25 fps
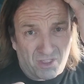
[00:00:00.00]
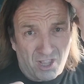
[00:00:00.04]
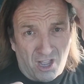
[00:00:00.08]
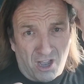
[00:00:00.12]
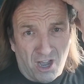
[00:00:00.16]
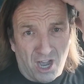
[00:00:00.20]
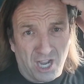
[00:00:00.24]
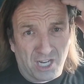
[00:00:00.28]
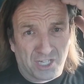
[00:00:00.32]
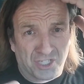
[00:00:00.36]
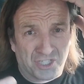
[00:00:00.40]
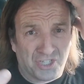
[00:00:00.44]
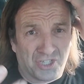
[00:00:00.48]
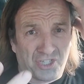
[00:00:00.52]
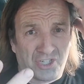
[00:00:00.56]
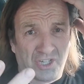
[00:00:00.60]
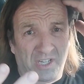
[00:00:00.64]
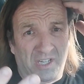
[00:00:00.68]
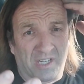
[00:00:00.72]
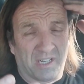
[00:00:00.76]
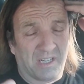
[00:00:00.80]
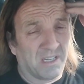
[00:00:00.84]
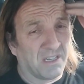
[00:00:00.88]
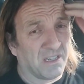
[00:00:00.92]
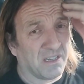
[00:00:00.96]

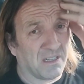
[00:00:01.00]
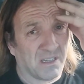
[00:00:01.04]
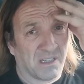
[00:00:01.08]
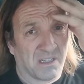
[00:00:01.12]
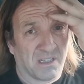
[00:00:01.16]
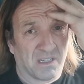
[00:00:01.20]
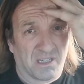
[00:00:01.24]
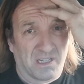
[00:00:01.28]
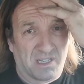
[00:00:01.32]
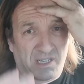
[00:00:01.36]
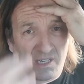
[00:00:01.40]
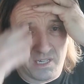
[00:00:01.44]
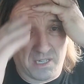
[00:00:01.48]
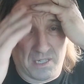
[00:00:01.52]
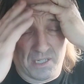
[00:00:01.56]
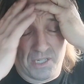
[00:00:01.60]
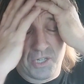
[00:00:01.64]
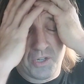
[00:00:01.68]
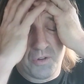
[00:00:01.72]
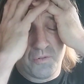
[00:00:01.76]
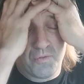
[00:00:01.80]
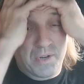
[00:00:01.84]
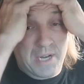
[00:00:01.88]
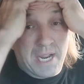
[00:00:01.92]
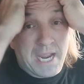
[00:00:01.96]
oxygen,
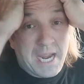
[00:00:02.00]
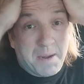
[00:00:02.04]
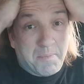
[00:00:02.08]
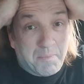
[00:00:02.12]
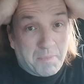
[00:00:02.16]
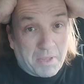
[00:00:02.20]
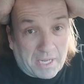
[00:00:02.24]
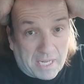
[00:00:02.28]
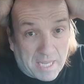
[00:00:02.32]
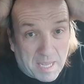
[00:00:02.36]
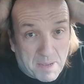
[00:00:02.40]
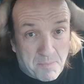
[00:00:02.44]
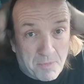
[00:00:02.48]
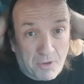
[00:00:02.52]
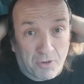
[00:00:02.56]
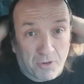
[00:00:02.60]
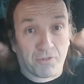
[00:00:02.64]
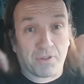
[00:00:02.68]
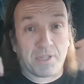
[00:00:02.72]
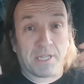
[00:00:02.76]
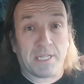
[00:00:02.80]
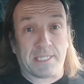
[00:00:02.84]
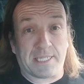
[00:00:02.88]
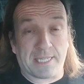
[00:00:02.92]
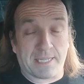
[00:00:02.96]
you name the chemical
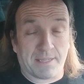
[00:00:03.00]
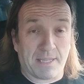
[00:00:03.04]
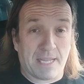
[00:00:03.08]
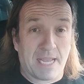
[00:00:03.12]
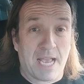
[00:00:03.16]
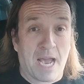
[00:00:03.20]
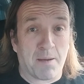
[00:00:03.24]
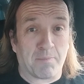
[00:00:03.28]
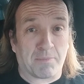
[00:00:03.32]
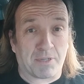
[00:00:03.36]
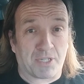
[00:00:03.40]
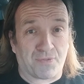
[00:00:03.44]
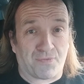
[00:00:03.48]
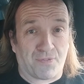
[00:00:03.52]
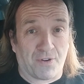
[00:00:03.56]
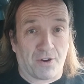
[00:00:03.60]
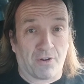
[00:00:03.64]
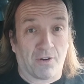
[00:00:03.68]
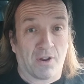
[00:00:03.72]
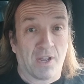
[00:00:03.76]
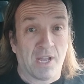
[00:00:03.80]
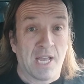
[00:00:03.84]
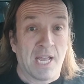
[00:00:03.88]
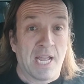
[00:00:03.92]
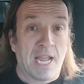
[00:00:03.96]
that's in the atmosphere,
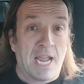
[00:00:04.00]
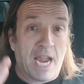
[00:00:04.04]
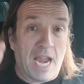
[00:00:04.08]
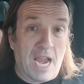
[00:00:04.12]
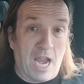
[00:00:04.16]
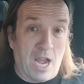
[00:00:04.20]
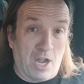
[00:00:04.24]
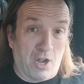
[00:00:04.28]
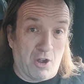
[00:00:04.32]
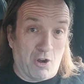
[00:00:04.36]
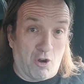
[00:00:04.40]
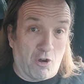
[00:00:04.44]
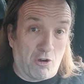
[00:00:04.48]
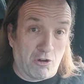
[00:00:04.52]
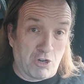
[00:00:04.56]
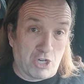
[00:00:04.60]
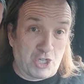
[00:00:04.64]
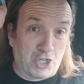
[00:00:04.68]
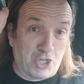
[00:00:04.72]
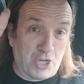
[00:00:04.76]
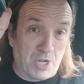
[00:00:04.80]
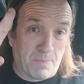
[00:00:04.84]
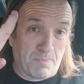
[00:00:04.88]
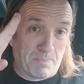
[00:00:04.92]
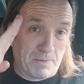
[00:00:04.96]
and our
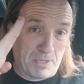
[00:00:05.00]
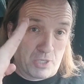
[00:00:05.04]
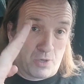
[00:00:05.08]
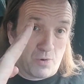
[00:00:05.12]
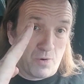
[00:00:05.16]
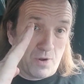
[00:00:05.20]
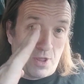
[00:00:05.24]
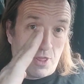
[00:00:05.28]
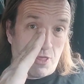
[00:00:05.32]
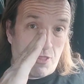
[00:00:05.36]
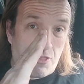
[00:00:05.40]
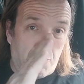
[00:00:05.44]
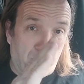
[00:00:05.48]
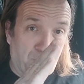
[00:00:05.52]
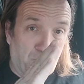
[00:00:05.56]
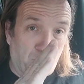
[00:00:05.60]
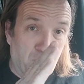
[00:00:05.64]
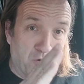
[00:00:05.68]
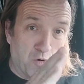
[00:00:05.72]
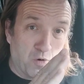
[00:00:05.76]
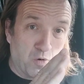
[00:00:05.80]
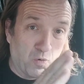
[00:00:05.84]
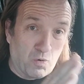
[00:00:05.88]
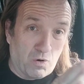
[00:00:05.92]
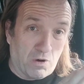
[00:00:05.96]
ship is going
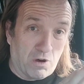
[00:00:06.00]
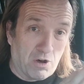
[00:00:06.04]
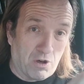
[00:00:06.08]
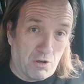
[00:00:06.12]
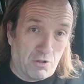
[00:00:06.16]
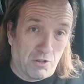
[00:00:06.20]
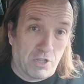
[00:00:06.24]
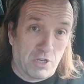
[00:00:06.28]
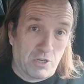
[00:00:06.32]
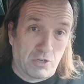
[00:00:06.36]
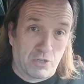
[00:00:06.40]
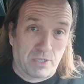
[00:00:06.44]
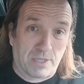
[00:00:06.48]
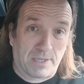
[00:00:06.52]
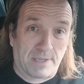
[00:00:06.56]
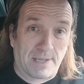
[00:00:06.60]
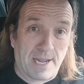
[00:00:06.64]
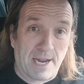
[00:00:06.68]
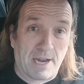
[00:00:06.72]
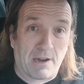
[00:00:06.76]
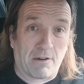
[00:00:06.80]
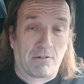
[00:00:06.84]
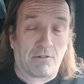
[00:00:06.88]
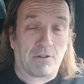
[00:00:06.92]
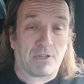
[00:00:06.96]
through all those
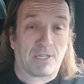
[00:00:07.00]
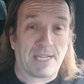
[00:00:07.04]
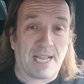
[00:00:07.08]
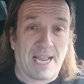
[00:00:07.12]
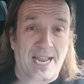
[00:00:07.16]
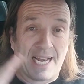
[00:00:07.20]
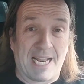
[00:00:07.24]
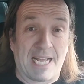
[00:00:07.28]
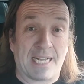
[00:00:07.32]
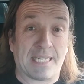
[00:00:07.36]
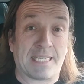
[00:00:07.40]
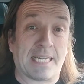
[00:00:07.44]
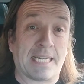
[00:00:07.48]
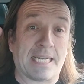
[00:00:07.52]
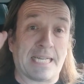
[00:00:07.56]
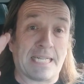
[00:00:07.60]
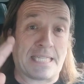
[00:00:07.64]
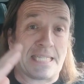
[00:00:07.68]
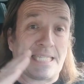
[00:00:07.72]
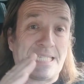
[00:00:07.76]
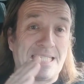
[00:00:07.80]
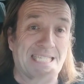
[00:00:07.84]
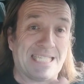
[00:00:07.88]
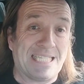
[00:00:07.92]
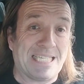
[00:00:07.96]
layers. And as it
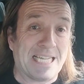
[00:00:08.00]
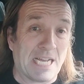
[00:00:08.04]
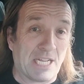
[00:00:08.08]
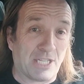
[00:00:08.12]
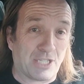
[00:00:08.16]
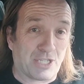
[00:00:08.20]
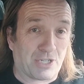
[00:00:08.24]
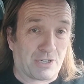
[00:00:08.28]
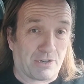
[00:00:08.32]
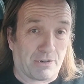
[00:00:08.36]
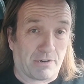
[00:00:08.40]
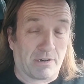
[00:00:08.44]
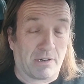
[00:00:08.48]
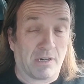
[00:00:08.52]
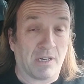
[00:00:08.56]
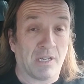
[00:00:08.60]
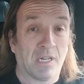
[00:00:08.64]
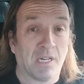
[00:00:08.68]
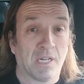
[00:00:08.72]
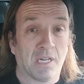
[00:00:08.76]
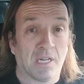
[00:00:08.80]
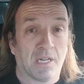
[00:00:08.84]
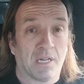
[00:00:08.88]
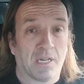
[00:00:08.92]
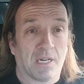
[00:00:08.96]
gets denser,
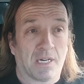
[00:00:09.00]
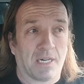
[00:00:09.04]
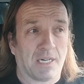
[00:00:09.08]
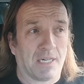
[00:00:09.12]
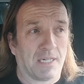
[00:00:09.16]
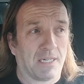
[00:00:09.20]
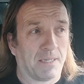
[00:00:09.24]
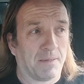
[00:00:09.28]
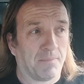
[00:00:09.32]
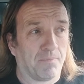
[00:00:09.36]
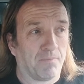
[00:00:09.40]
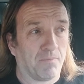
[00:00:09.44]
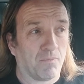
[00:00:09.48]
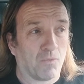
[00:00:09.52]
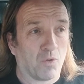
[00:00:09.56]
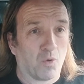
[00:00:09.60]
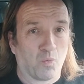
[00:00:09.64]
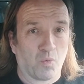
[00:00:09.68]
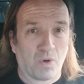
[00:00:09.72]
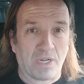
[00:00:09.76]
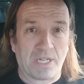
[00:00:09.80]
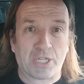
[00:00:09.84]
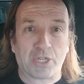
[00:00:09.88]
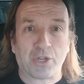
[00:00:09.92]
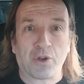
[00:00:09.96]

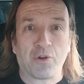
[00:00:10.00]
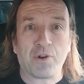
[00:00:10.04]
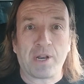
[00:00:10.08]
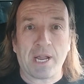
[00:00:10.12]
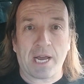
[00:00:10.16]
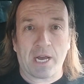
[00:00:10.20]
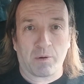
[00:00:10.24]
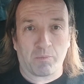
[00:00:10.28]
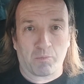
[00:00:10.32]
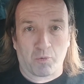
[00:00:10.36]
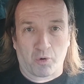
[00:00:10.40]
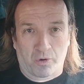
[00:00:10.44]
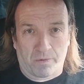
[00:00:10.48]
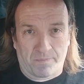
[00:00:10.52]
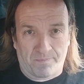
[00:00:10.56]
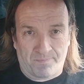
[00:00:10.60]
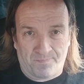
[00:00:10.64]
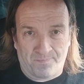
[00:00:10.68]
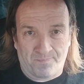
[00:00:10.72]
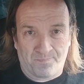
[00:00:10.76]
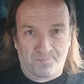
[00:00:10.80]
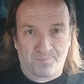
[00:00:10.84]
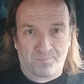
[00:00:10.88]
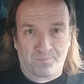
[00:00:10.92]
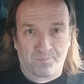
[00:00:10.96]
we slow down more.
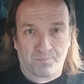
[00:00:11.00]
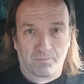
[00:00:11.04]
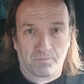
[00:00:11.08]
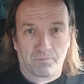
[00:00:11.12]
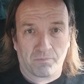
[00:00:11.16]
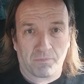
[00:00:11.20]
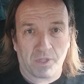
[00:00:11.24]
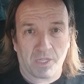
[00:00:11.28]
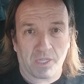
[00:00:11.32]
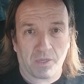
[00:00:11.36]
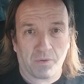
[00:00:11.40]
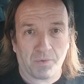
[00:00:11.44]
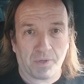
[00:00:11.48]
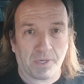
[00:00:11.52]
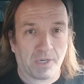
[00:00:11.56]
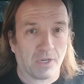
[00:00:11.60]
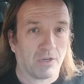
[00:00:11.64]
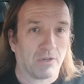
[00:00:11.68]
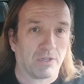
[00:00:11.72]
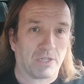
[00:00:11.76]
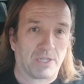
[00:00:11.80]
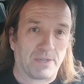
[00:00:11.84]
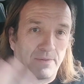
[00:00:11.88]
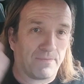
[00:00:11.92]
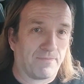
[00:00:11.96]
We
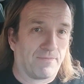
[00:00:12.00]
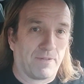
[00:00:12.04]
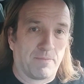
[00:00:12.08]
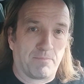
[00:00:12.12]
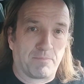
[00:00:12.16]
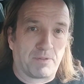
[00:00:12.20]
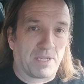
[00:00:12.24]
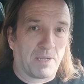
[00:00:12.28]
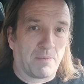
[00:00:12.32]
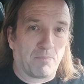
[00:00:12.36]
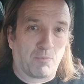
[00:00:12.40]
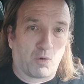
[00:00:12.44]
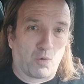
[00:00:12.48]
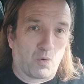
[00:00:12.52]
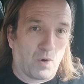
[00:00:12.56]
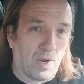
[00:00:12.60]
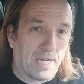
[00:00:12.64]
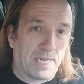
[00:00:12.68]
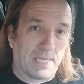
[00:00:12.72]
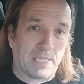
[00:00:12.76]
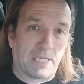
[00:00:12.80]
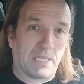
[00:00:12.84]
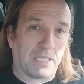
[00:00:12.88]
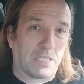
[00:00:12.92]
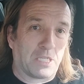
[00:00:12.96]
go from some
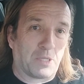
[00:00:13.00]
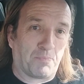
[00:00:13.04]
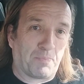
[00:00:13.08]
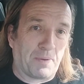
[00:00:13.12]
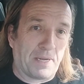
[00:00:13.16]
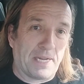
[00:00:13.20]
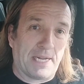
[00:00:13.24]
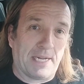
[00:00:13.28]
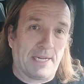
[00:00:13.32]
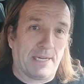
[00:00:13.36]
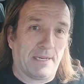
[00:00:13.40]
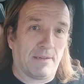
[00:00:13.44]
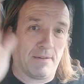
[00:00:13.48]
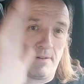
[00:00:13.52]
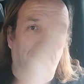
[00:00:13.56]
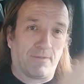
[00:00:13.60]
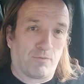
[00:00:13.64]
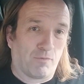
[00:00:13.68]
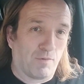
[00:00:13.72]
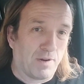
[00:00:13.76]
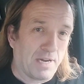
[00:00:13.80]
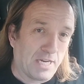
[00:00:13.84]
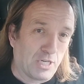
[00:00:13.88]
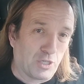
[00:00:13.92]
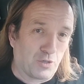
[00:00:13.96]
crazy speed of
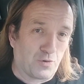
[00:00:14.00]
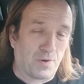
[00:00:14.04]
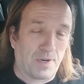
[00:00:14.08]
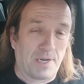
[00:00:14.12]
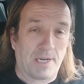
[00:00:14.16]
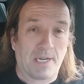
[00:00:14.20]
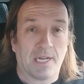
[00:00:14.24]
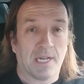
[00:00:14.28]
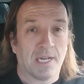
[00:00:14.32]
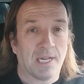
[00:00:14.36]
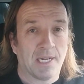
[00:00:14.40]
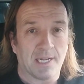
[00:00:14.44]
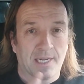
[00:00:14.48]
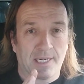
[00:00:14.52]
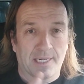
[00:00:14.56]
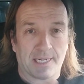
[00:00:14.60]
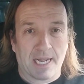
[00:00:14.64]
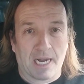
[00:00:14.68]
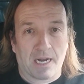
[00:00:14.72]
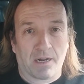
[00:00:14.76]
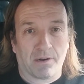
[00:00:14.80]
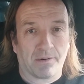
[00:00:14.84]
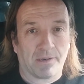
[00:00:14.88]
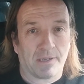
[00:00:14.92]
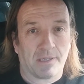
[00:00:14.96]
reentry down